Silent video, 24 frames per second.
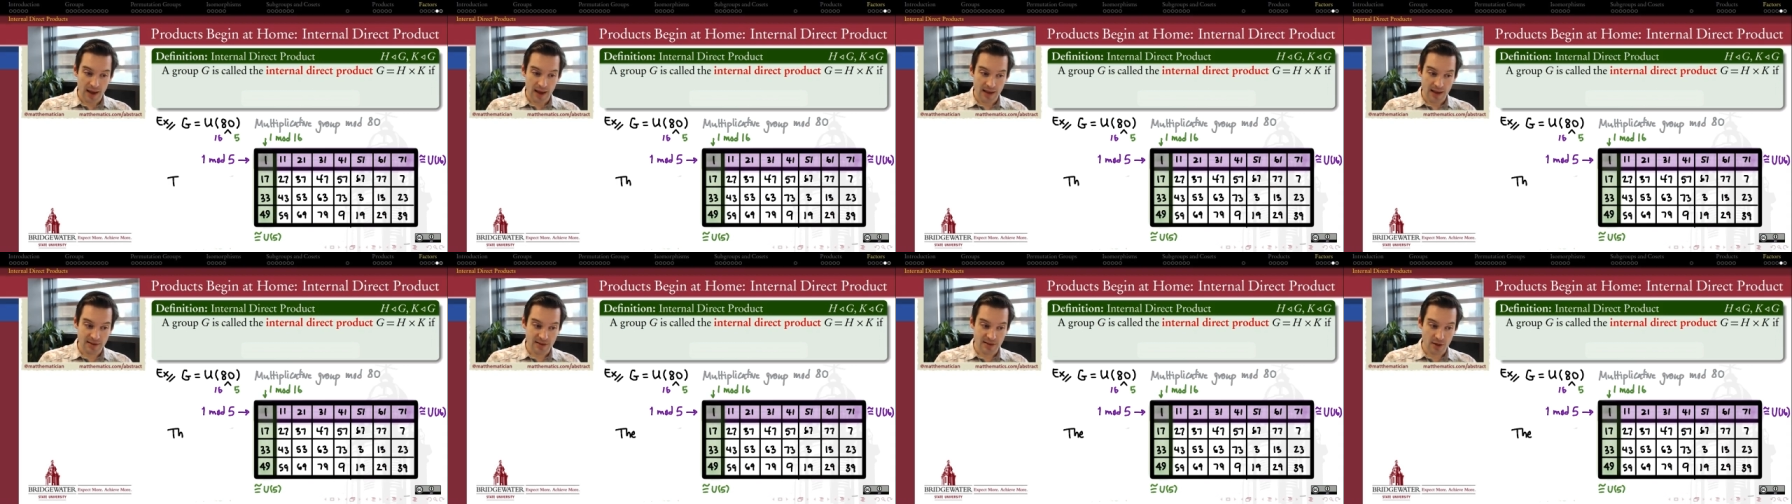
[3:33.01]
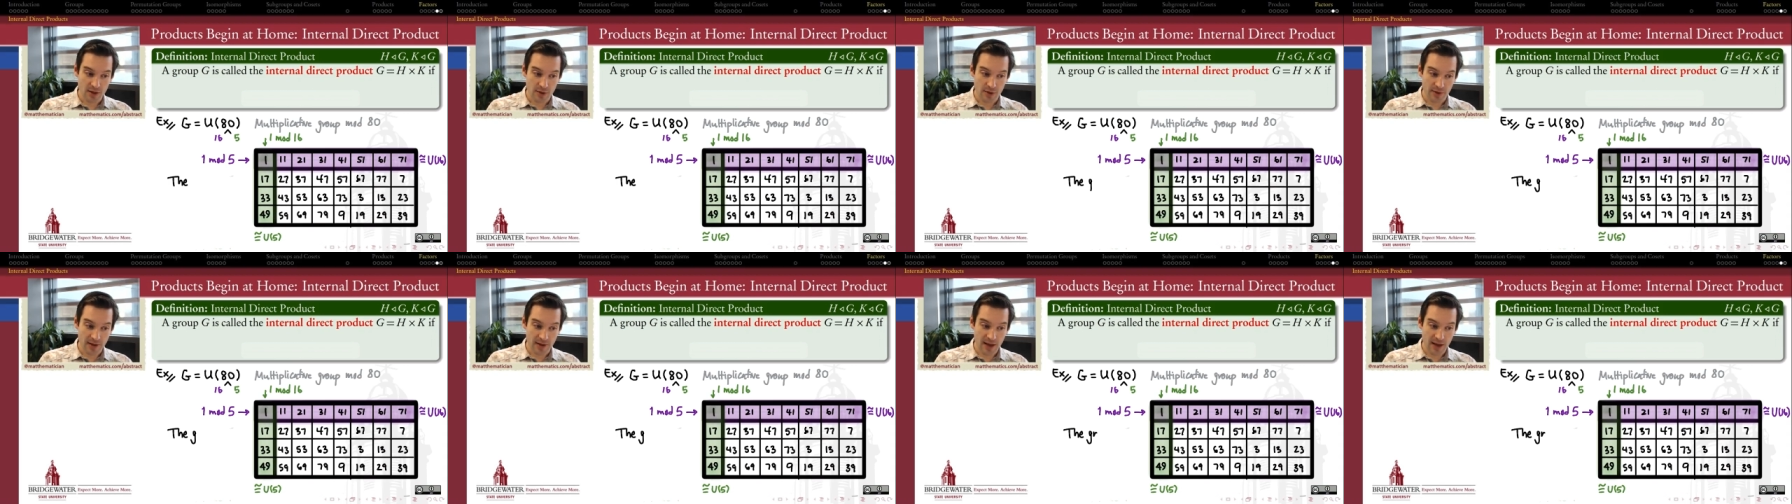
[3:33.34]
And
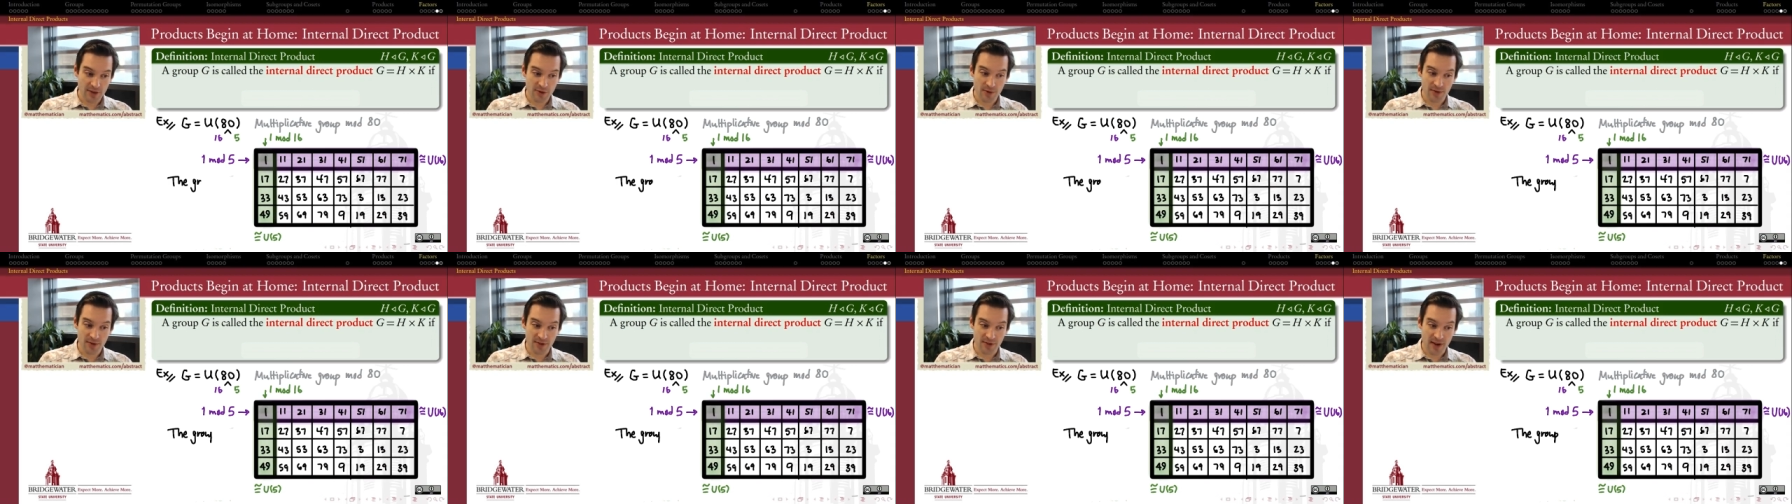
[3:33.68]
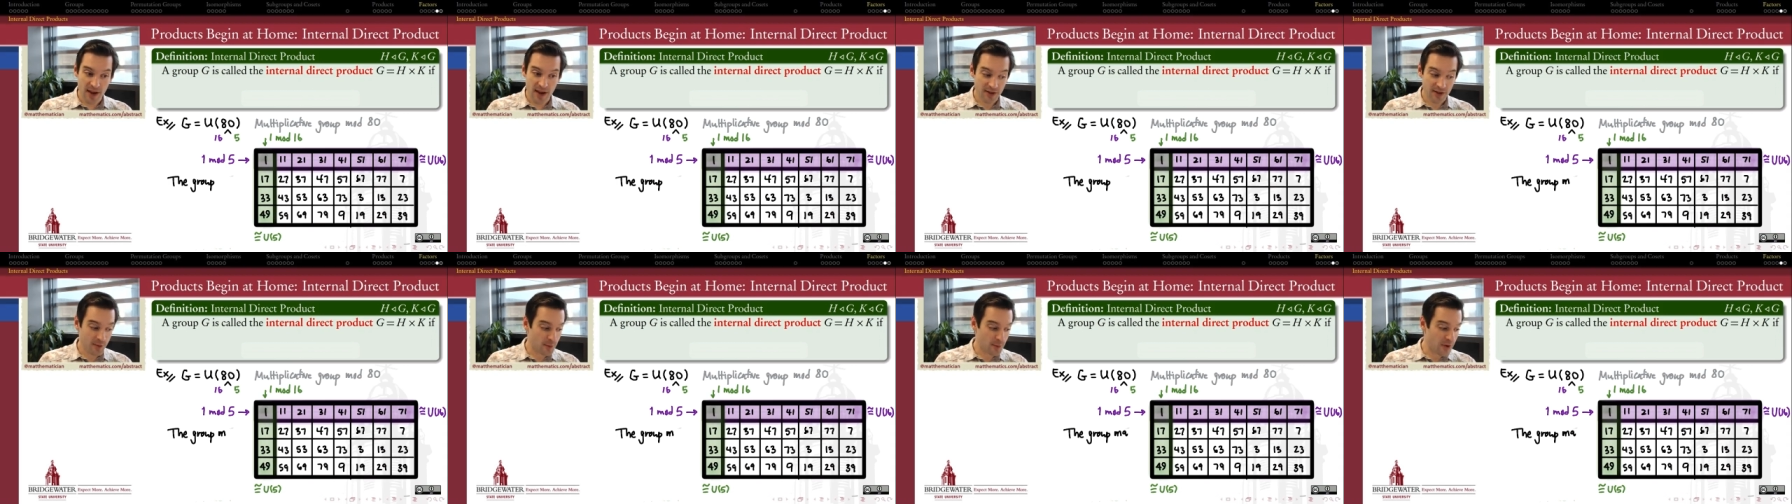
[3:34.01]
so the answer is
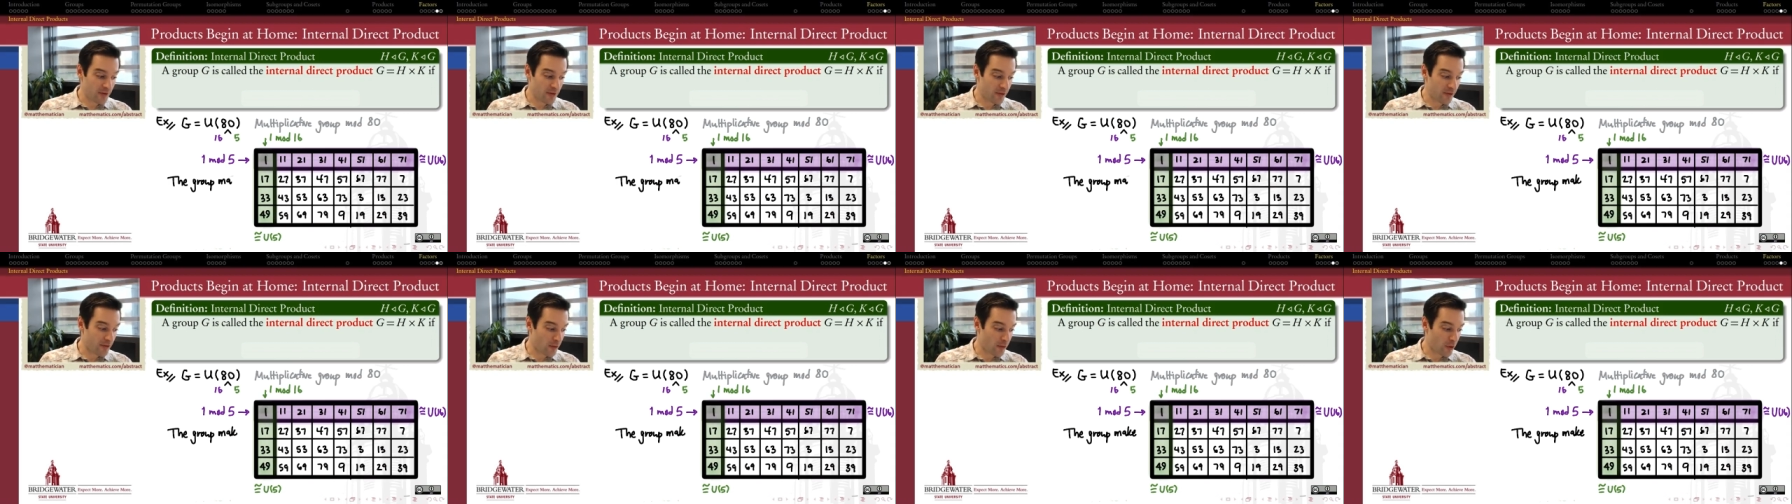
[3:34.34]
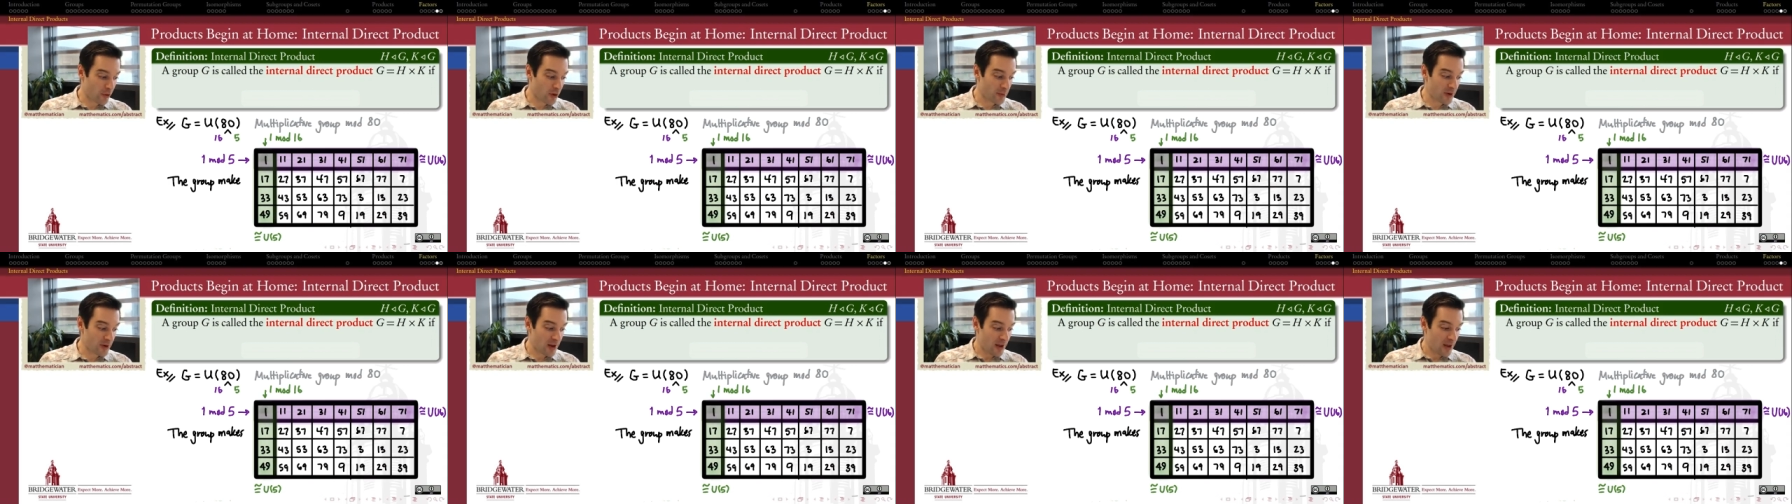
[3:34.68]
yes, we have
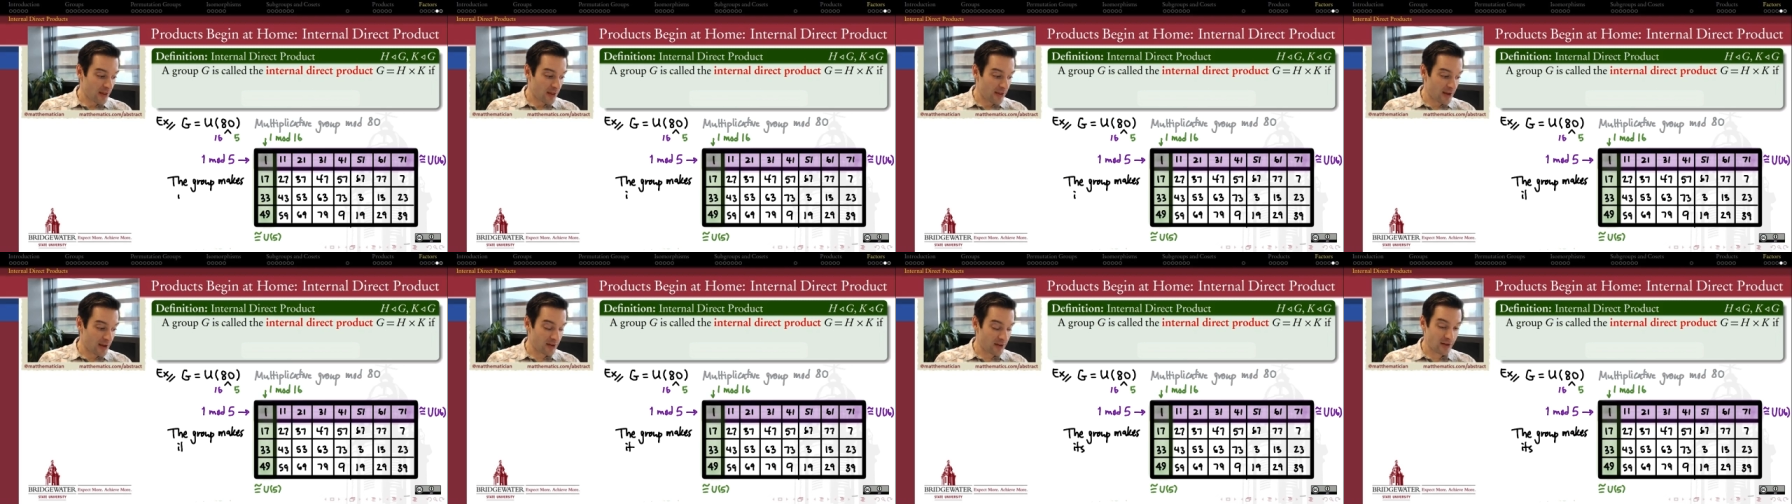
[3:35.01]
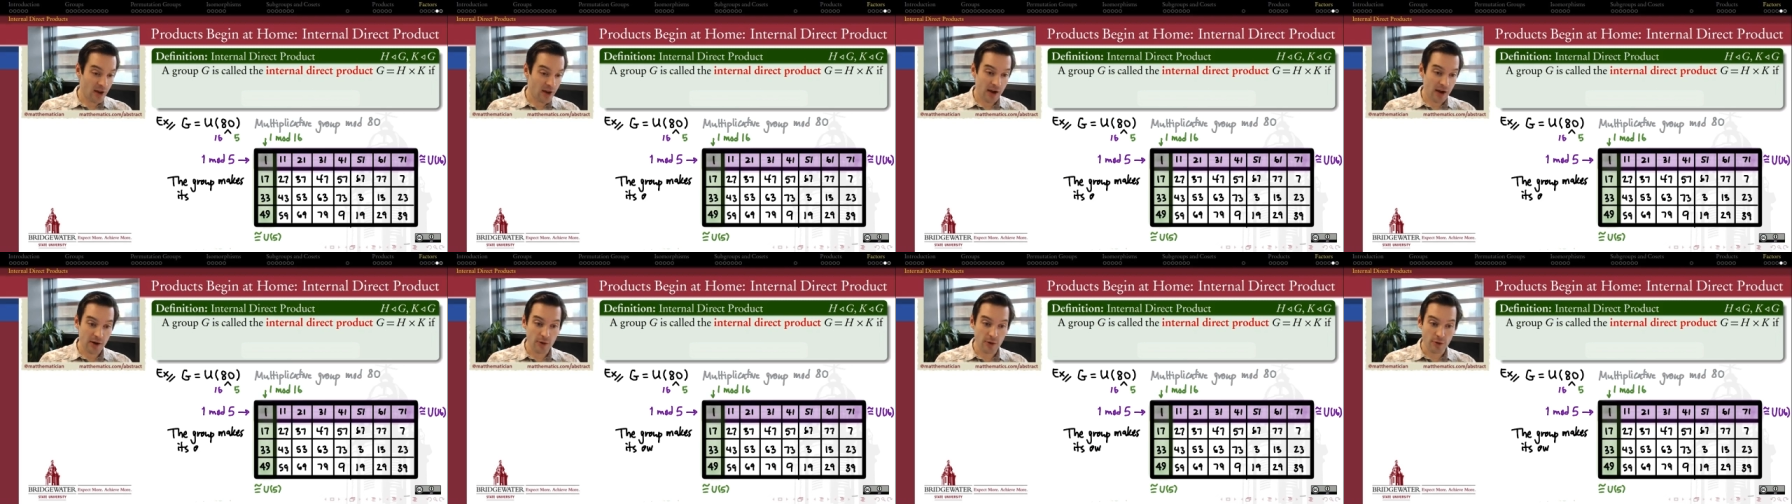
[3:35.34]
formed the
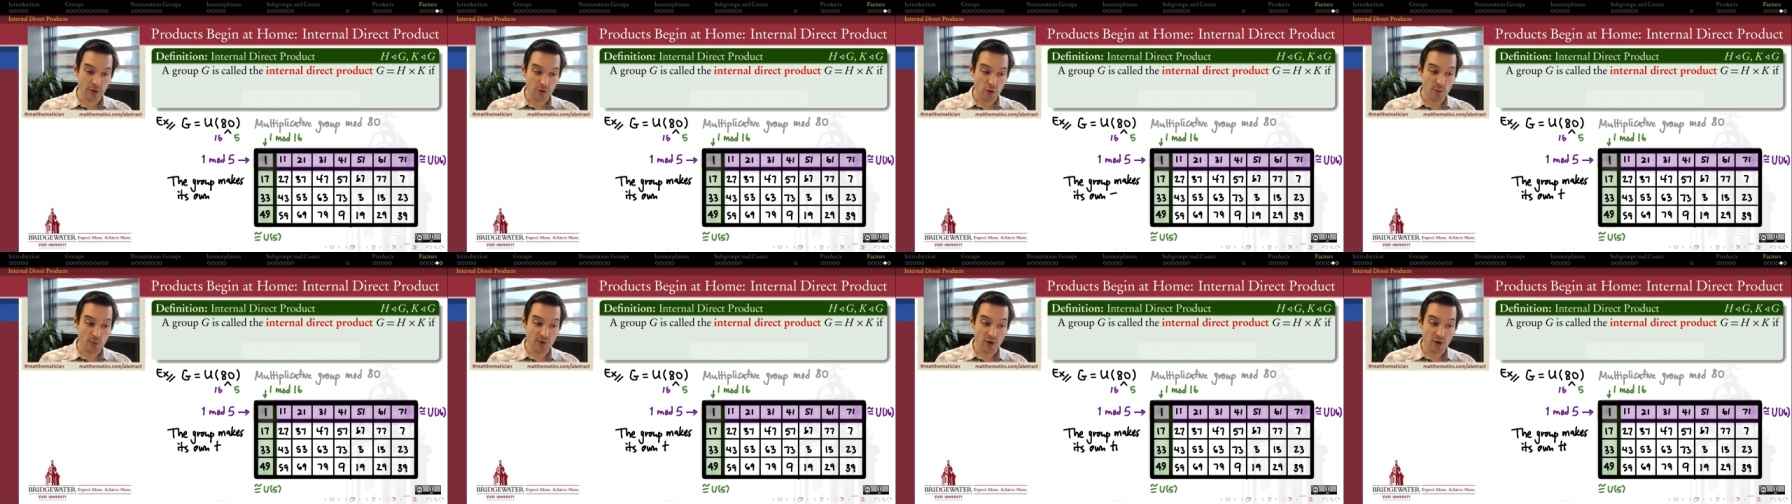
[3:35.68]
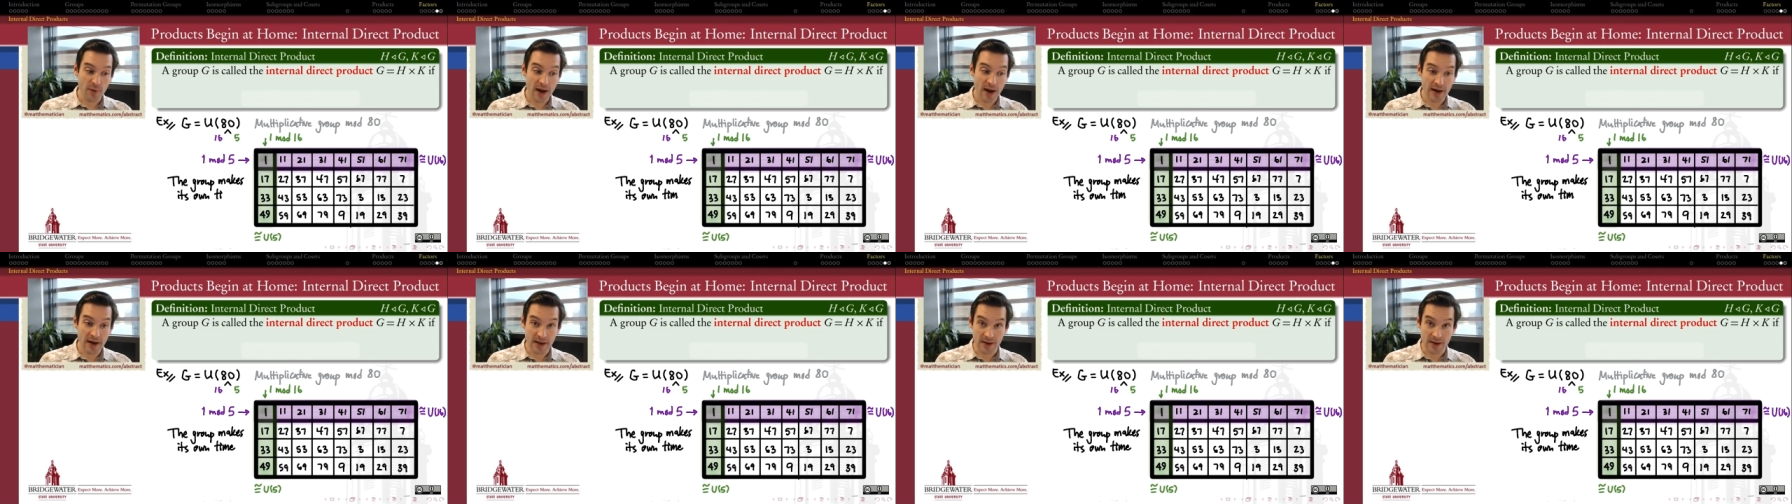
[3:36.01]
entire group
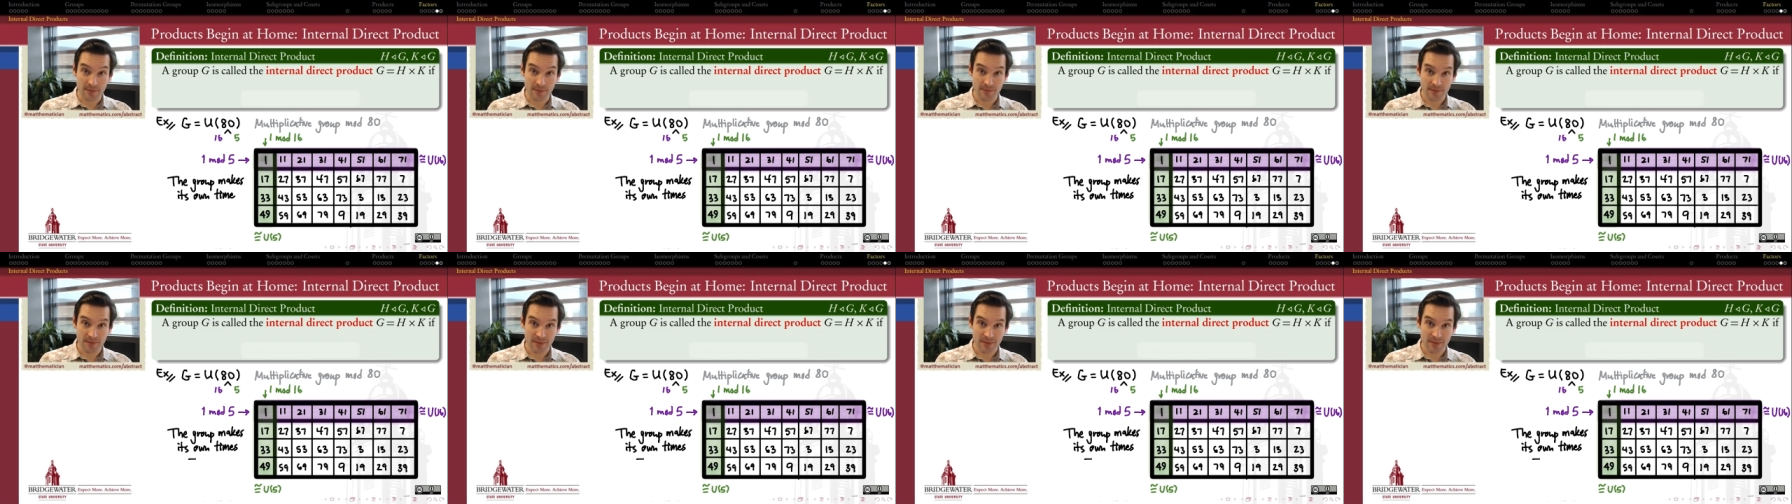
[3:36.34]
U80